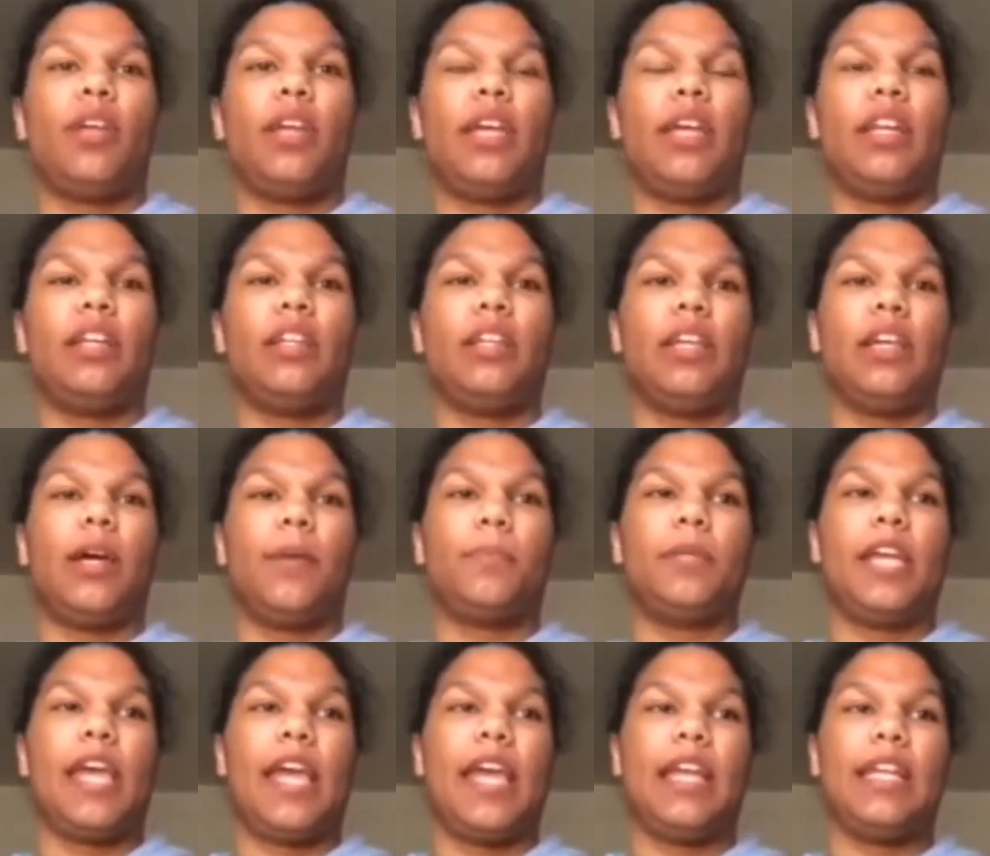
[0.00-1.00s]
Italy
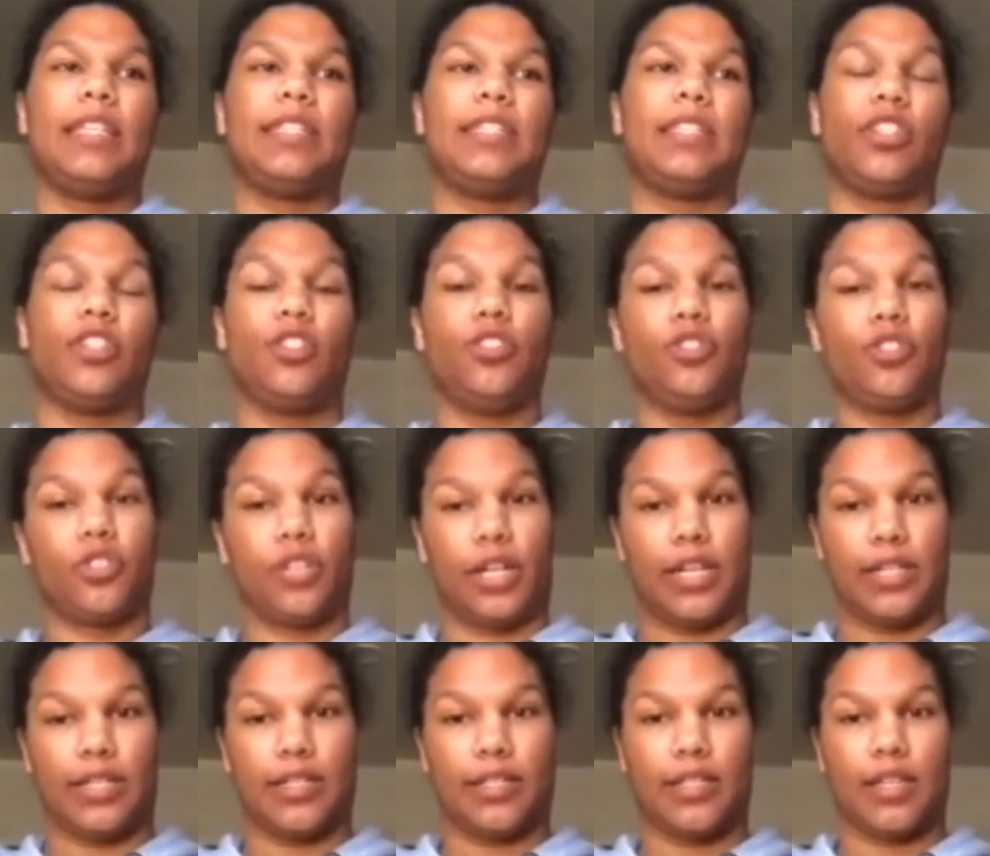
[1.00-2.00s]
obtains their
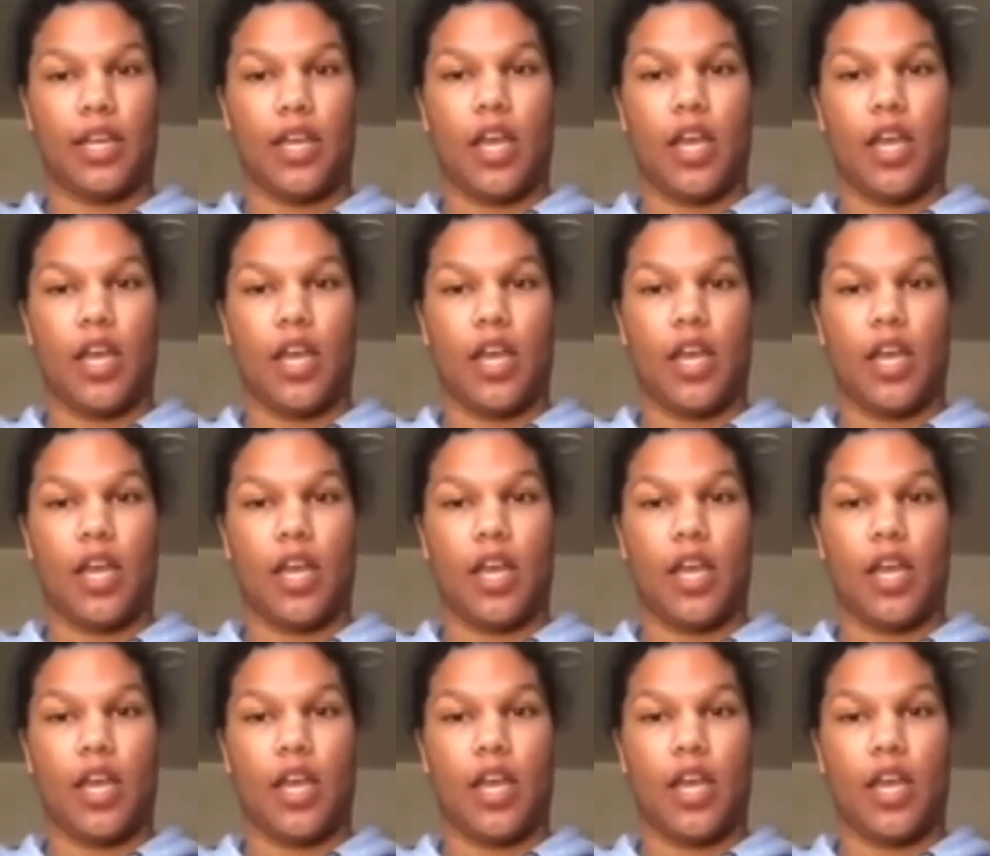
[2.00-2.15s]
nutrients.